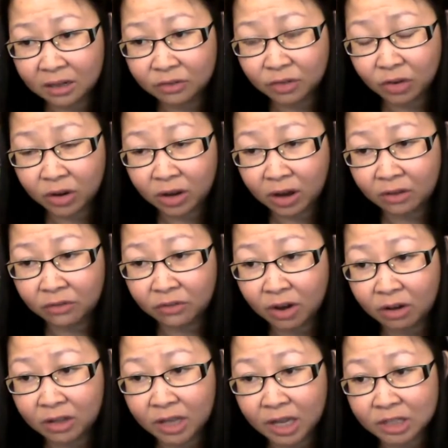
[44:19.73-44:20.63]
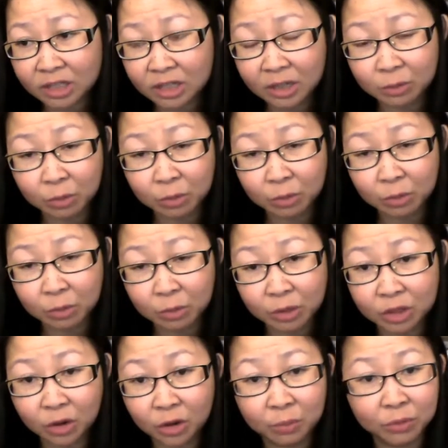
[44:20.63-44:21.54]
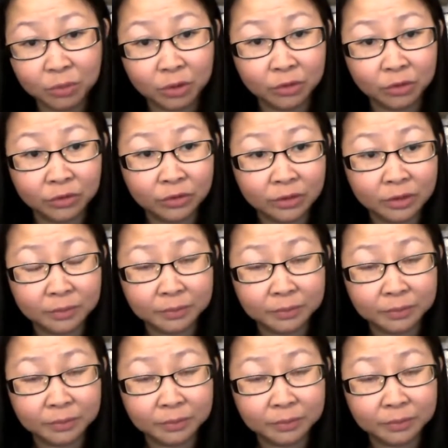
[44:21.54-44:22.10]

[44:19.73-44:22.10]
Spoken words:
for an unfair election with no proof.